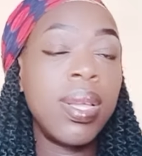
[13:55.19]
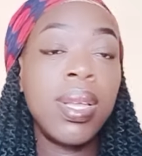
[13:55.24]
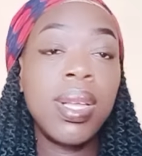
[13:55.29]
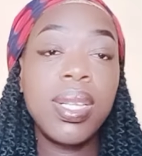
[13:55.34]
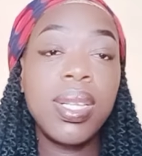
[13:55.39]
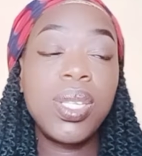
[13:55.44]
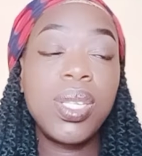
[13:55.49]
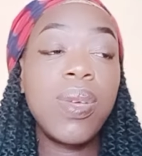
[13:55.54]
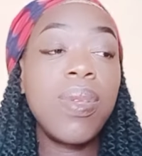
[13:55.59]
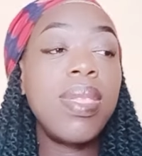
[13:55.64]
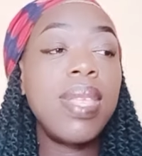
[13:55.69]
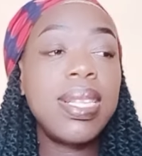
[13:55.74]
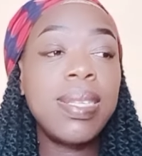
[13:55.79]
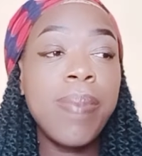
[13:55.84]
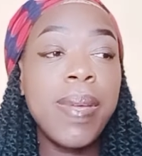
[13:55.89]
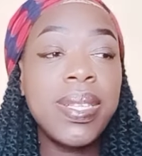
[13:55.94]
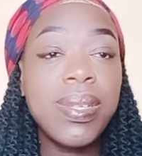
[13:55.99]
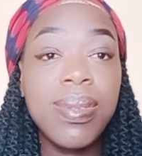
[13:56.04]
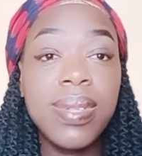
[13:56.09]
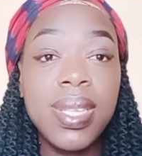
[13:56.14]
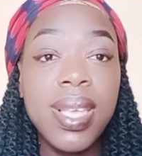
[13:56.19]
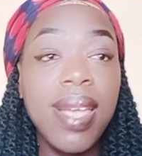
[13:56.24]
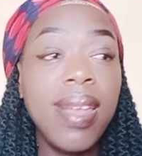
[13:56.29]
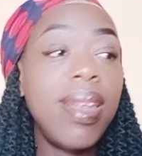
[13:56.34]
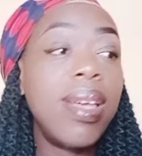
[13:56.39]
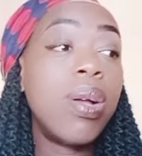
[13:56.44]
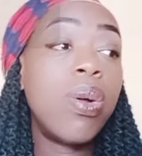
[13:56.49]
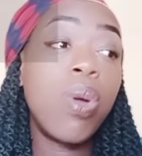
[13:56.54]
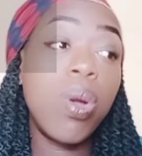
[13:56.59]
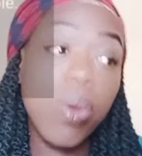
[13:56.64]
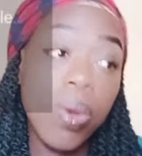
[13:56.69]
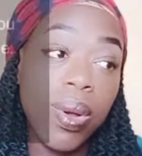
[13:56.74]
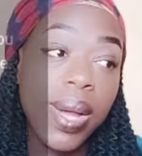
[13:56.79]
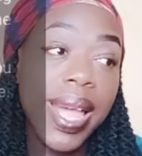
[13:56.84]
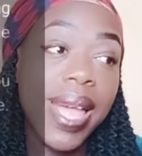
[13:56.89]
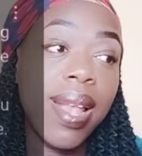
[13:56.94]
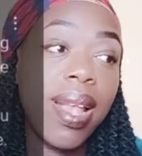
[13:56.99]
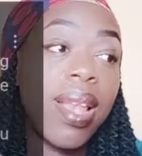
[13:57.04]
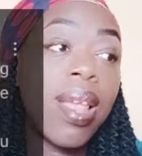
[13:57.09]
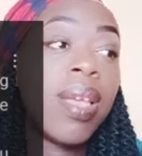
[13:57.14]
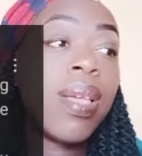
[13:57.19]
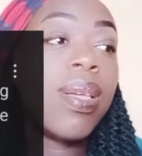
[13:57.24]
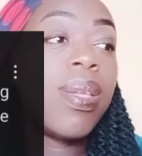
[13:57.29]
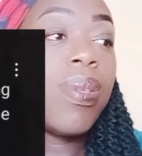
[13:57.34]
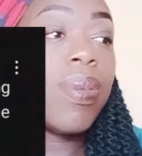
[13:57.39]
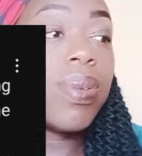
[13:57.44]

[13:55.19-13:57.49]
So this person said, Coco girl, you